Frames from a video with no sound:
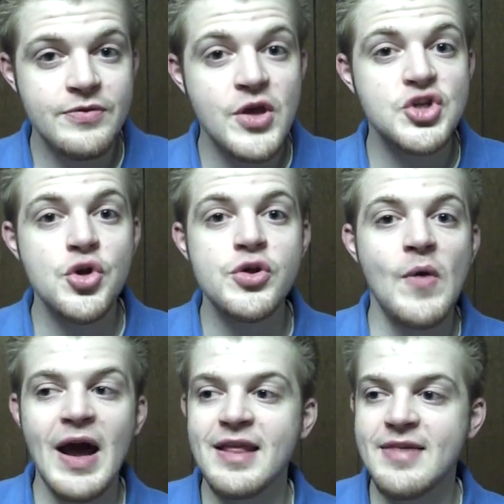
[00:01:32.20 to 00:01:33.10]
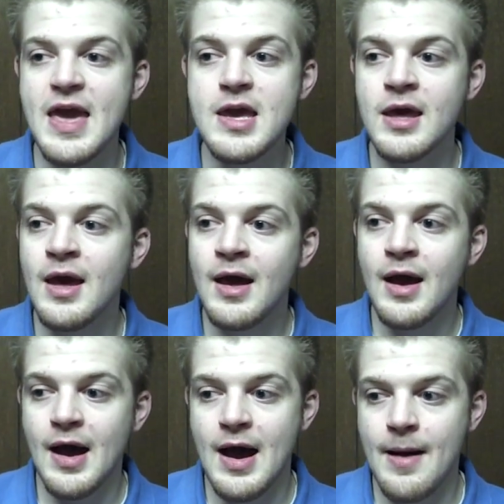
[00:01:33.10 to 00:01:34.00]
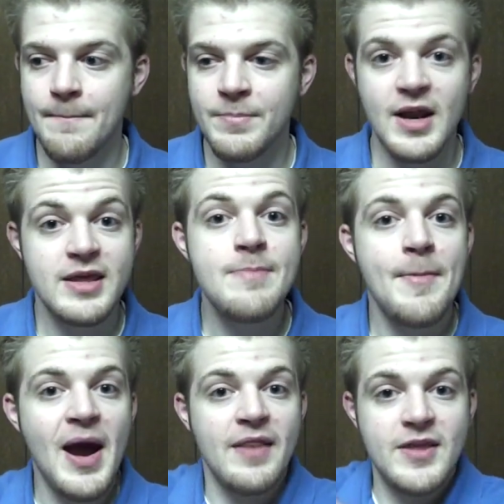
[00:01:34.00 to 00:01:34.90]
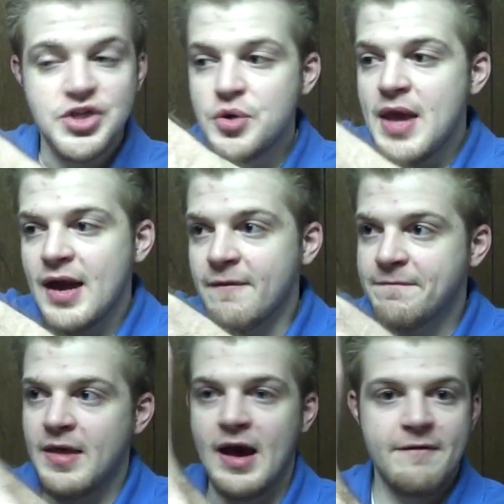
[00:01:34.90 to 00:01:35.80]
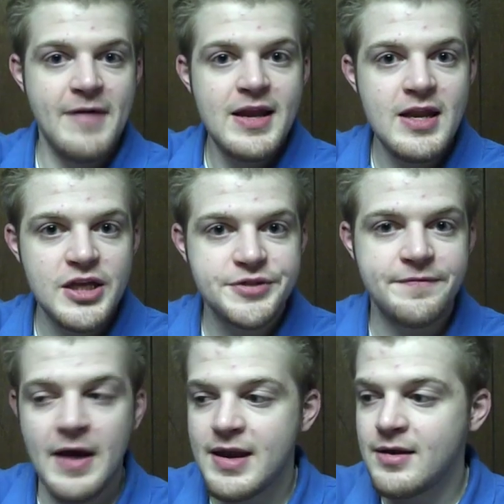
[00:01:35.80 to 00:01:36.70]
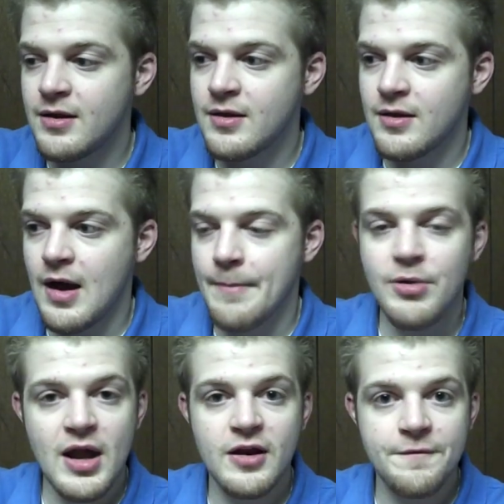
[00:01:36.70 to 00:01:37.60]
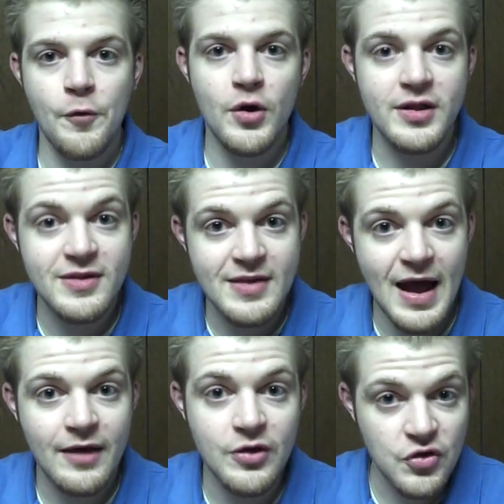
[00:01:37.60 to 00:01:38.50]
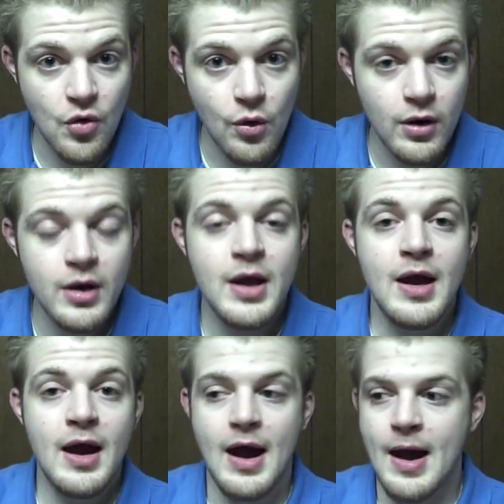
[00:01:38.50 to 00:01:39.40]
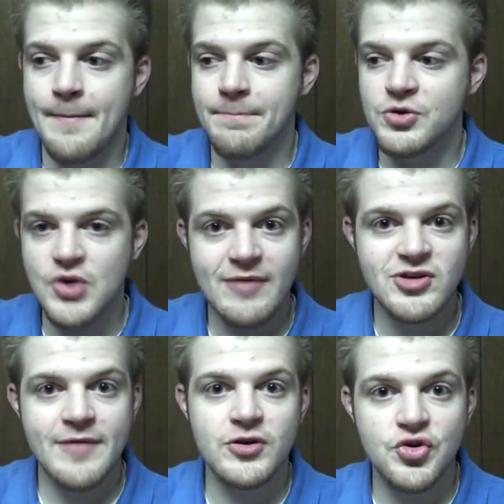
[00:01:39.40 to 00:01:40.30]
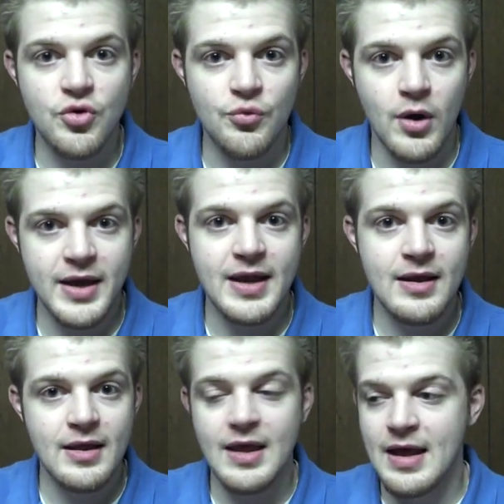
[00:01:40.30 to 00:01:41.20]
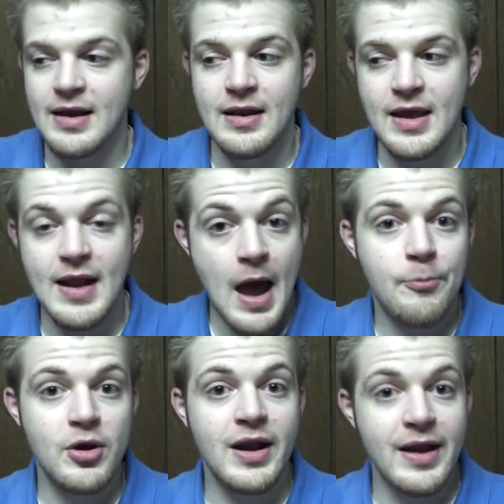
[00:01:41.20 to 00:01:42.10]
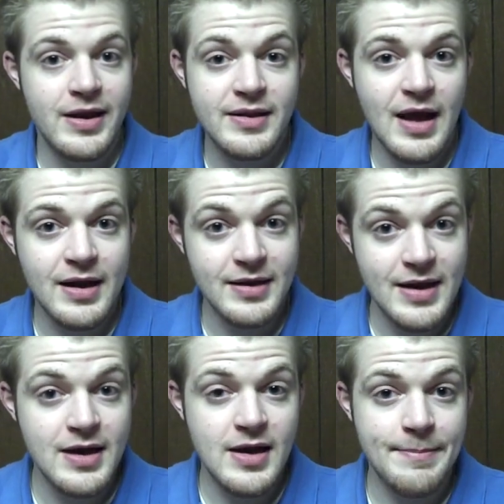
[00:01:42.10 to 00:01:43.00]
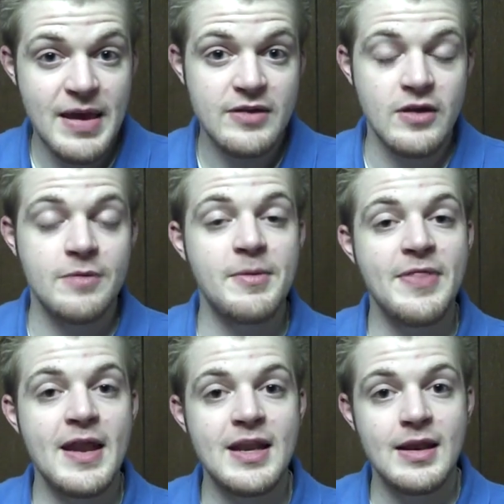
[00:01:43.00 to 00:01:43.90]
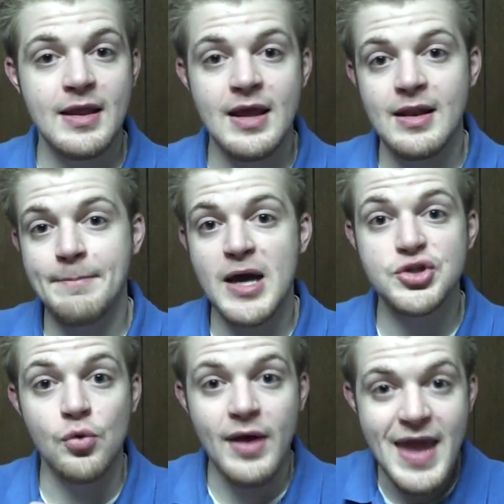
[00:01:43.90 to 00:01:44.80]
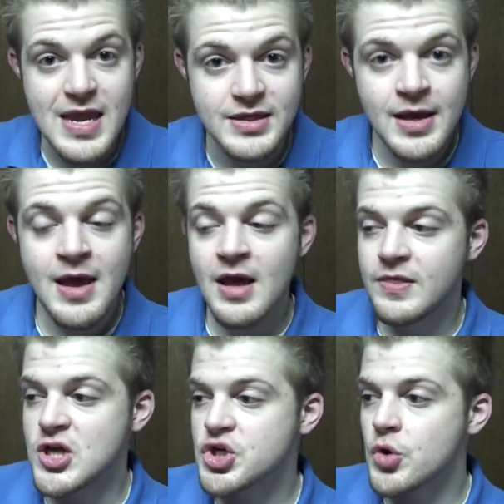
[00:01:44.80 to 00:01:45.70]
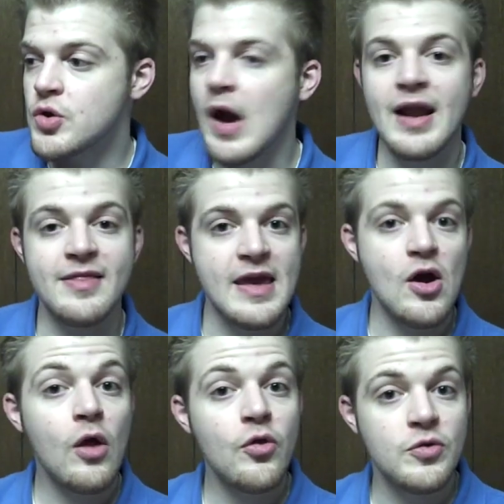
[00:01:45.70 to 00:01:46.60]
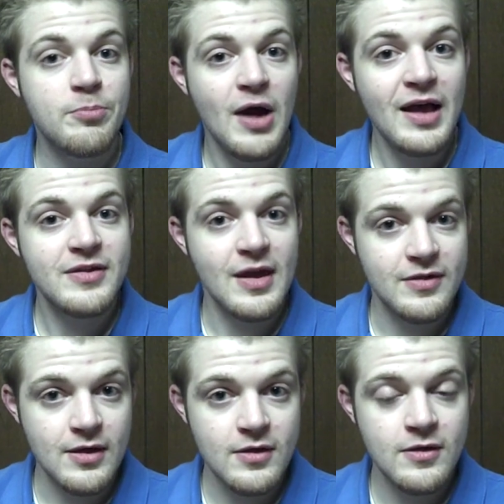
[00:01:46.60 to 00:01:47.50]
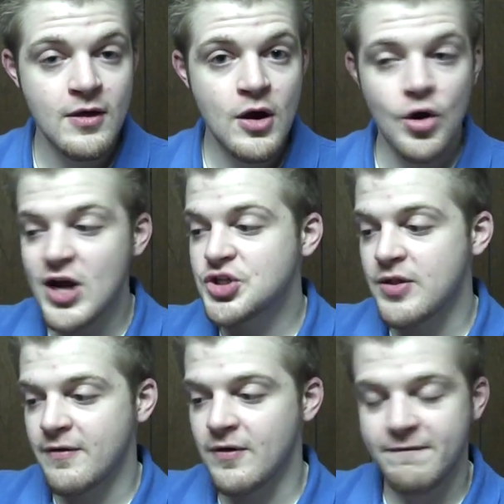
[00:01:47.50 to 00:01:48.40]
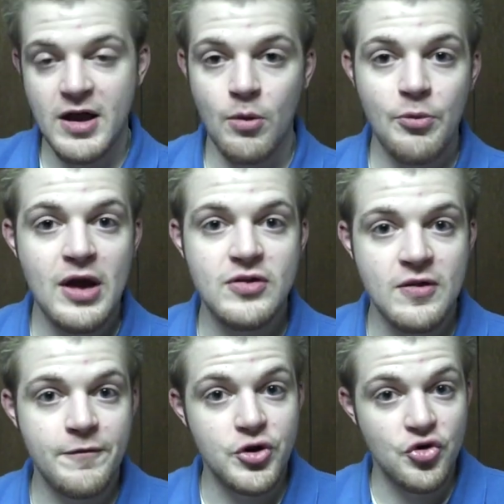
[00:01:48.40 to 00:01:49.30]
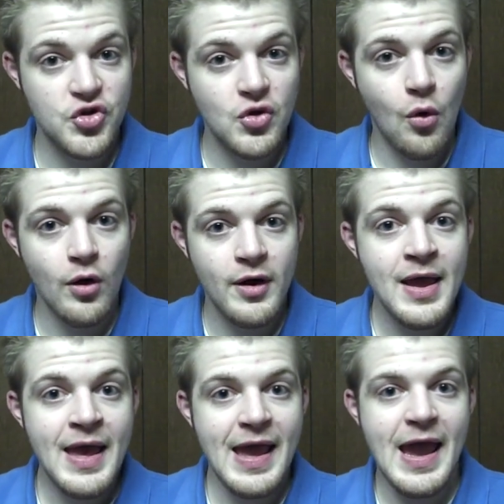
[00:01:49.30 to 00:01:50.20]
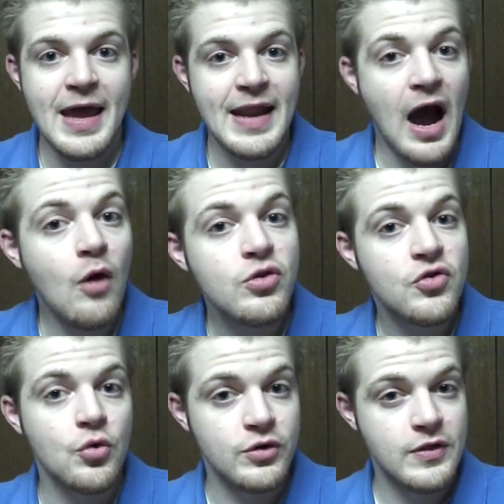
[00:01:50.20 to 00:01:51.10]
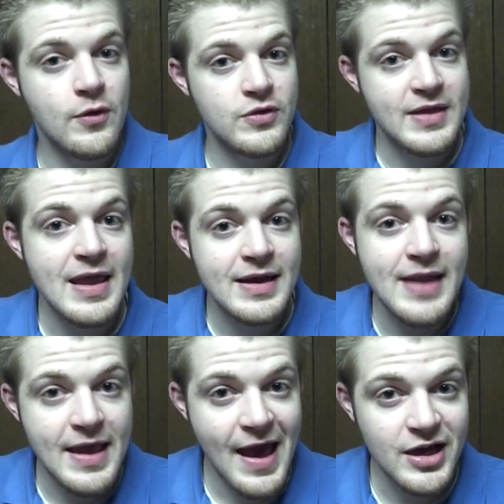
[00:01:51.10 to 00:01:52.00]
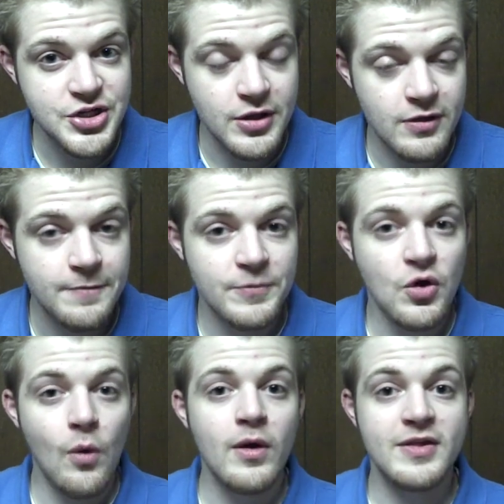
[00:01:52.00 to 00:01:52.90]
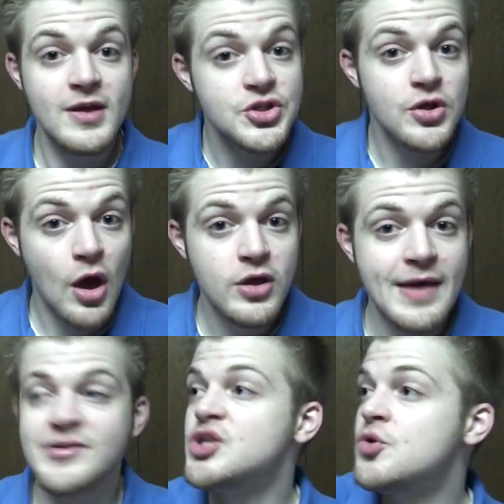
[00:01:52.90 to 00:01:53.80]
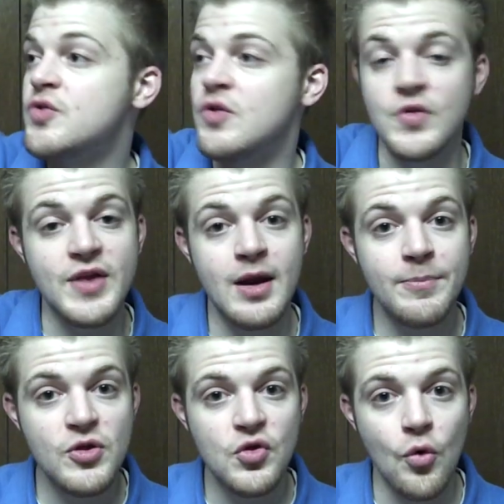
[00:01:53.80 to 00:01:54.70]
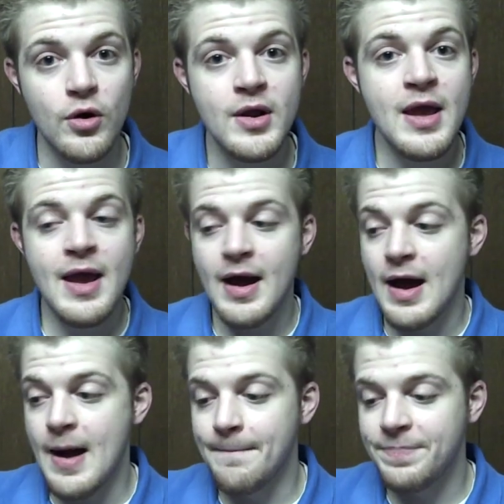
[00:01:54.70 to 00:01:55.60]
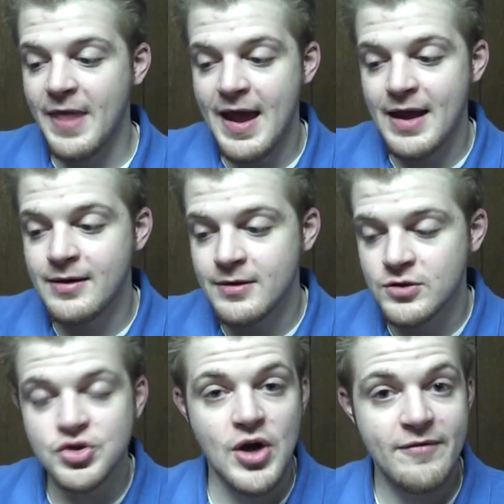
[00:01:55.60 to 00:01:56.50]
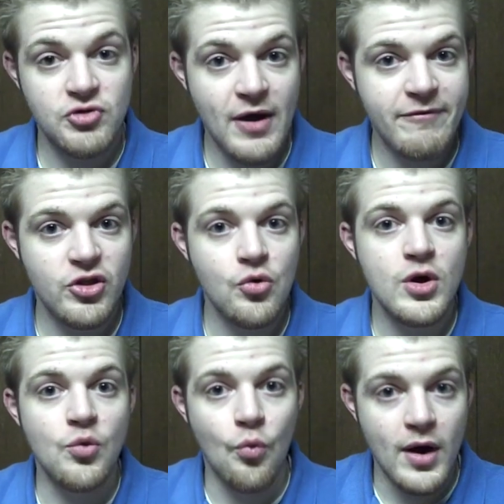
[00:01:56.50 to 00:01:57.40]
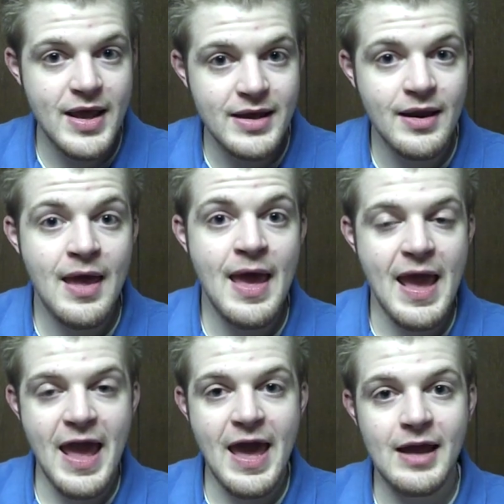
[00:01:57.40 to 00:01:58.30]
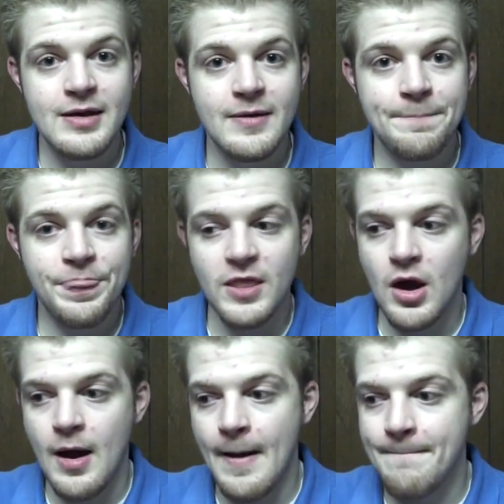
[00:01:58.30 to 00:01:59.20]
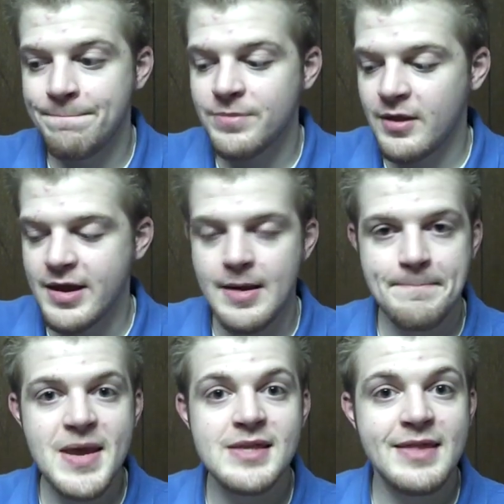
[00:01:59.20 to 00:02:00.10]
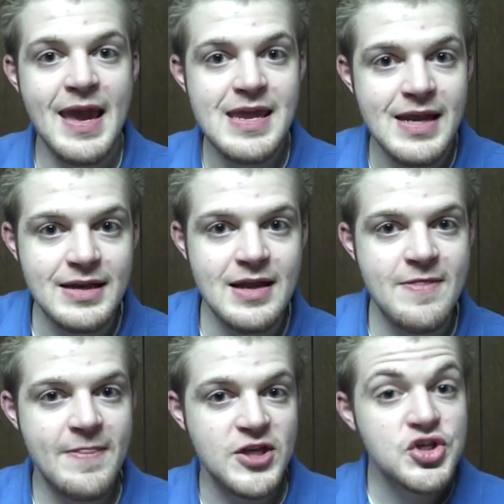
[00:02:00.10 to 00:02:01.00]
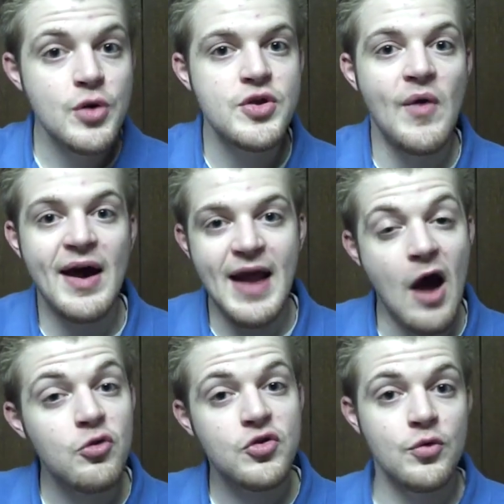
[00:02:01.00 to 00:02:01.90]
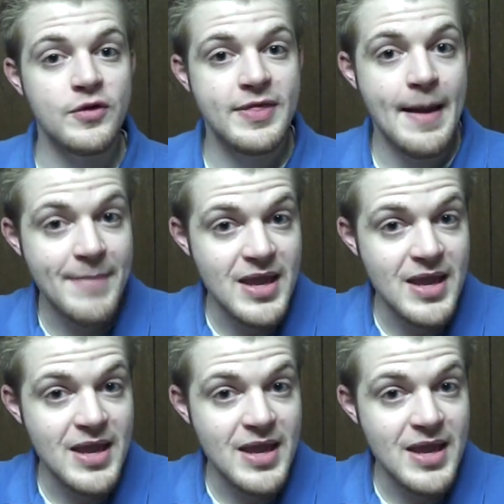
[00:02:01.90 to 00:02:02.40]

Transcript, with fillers: they show you how to take um, now keep in mind they show you how to how to find a niche, find um, products for it, stock the store, um, drive traffic to it, run it, and, and operate it on, on a day to day basis. But then in, in Module 8, they show you how to take all those processes, or actually the, the final process for your store, and outsource those day to day actions. So essentially, all you have to do is you set up the store um, and drive traffic to it, run it, and um, like maintain it and then they show you how to outsource that